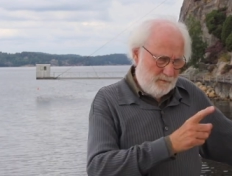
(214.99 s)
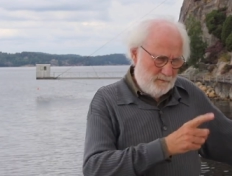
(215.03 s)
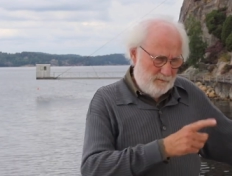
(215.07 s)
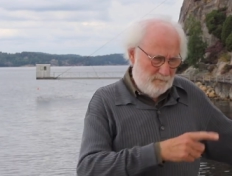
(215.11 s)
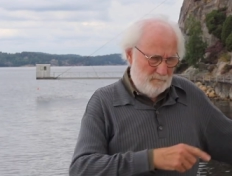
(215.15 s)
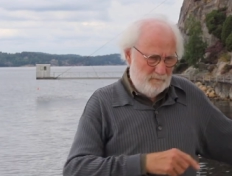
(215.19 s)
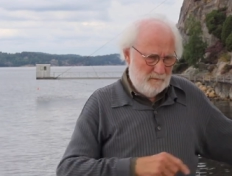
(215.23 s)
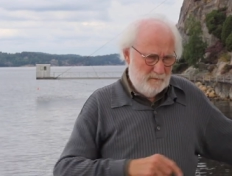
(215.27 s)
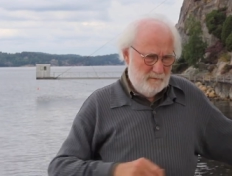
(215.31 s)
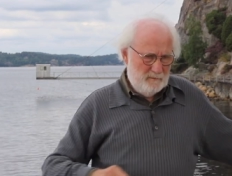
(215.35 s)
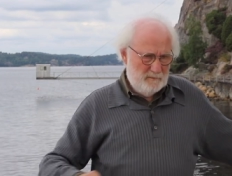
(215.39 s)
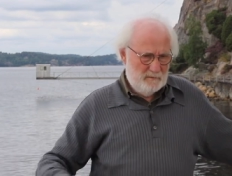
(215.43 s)

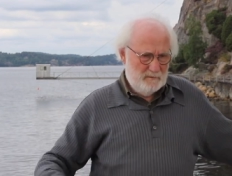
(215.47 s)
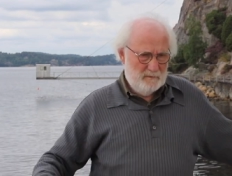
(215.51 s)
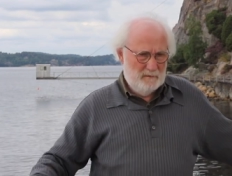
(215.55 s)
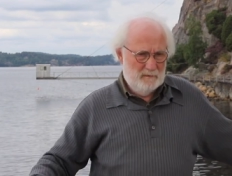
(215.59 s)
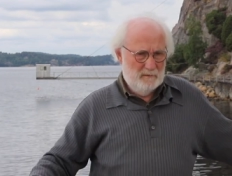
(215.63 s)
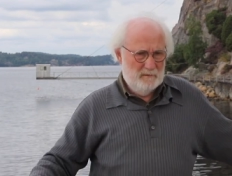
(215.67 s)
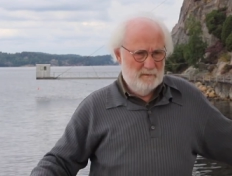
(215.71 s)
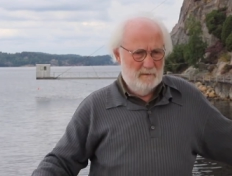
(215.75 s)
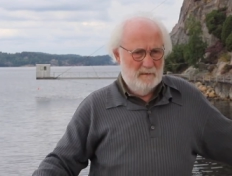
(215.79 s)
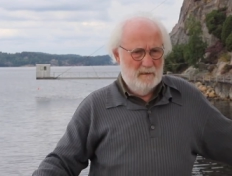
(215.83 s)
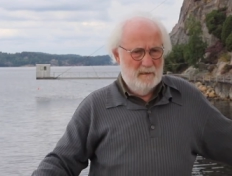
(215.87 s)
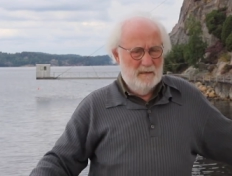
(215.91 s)
You need
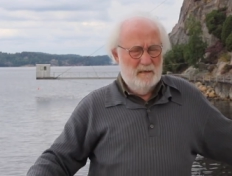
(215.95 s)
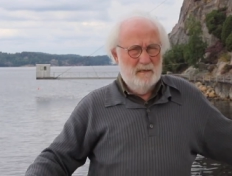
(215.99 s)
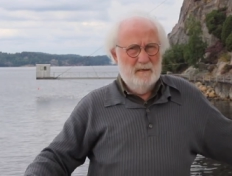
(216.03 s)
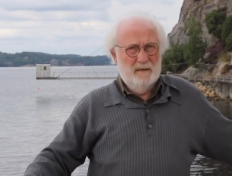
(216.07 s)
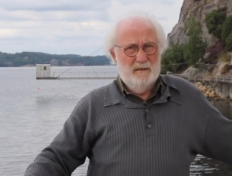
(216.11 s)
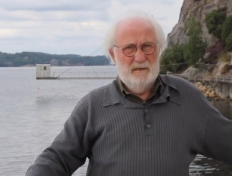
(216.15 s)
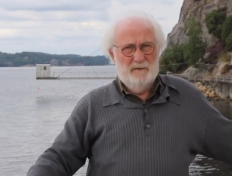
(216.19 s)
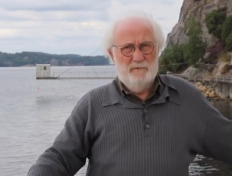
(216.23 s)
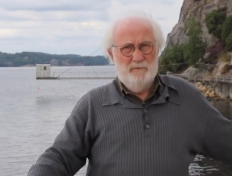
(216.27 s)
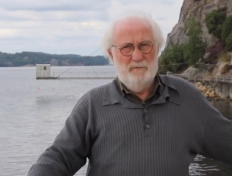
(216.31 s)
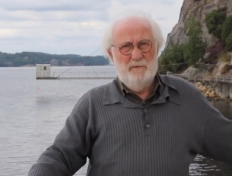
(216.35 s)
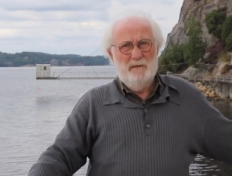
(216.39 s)
uh,
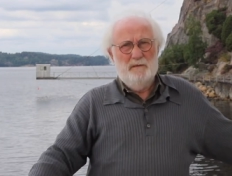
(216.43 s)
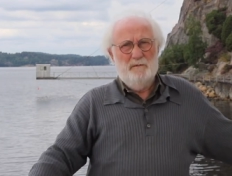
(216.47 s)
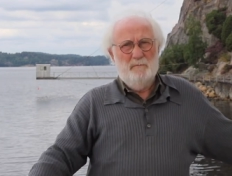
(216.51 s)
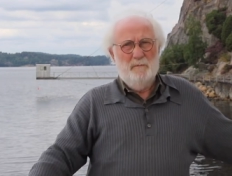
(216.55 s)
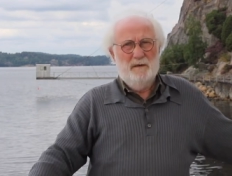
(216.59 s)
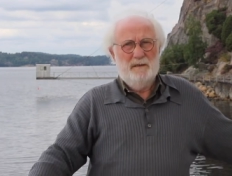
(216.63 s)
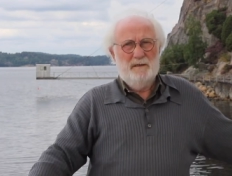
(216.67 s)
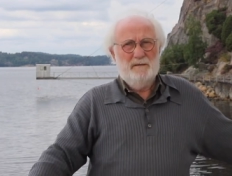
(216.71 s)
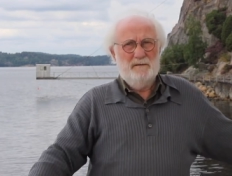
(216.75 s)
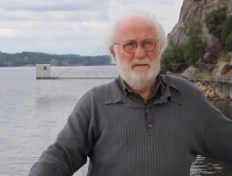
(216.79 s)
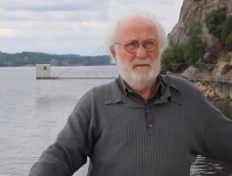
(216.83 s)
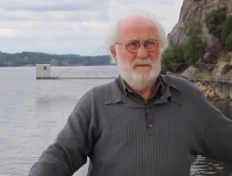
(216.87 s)
you need
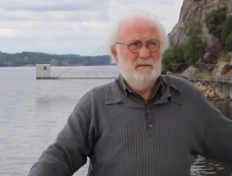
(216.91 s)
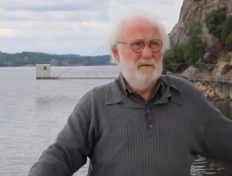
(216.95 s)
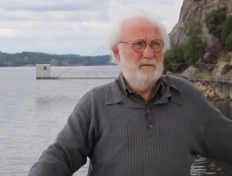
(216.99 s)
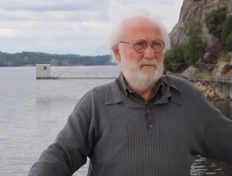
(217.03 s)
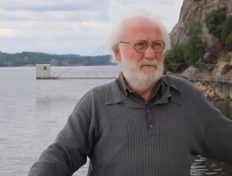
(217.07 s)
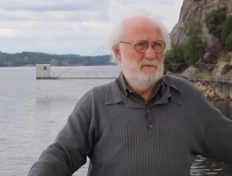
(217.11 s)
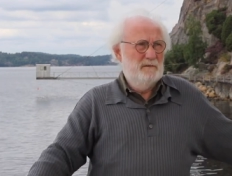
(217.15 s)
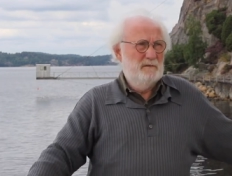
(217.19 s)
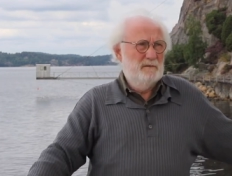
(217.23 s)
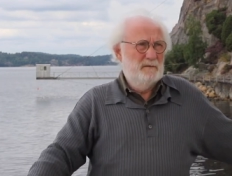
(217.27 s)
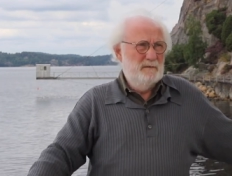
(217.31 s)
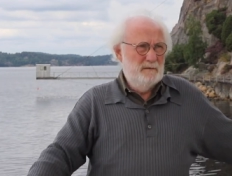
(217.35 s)
mixing.
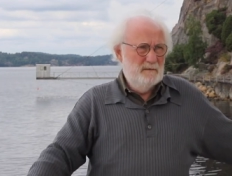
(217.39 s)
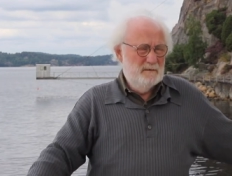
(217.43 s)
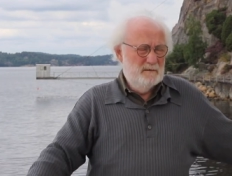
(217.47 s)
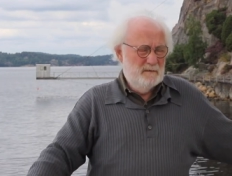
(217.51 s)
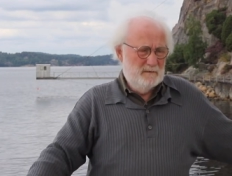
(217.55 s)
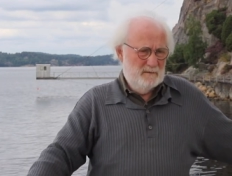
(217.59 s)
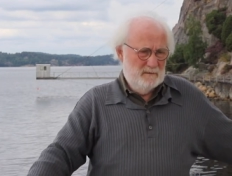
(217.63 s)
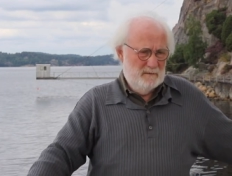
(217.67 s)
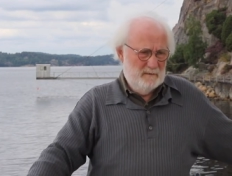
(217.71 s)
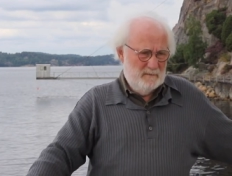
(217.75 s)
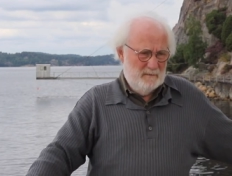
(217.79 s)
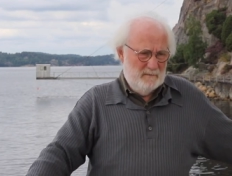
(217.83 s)
Or you need
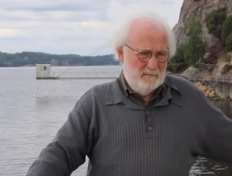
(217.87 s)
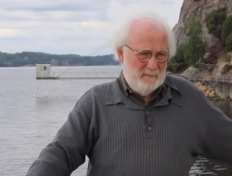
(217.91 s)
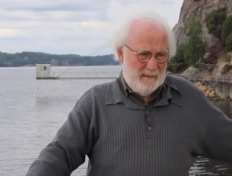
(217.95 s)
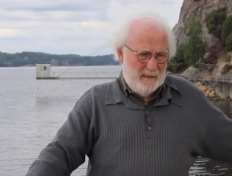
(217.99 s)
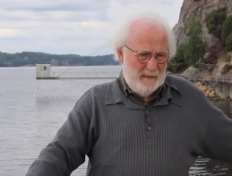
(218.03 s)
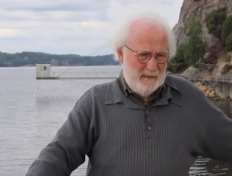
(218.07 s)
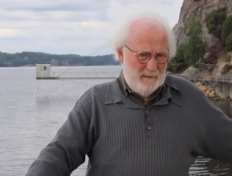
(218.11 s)
uh,